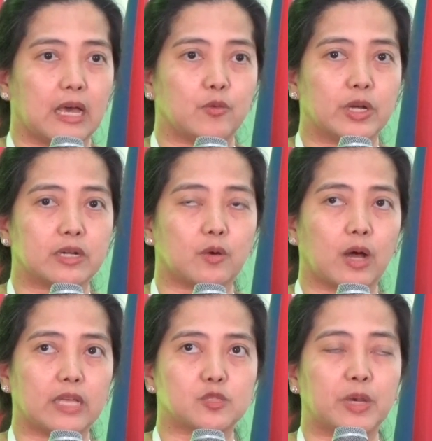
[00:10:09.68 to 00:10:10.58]
We're
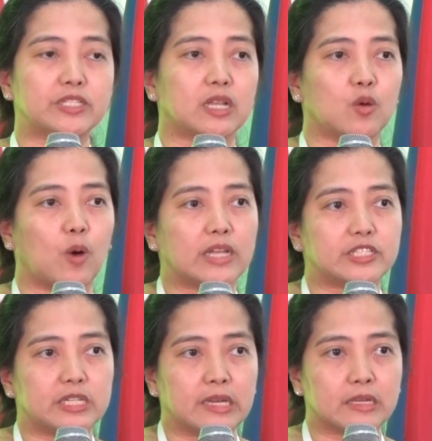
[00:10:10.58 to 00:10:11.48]
especially
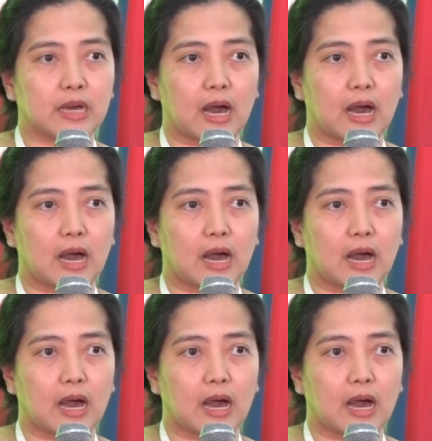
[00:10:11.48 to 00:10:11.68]
watching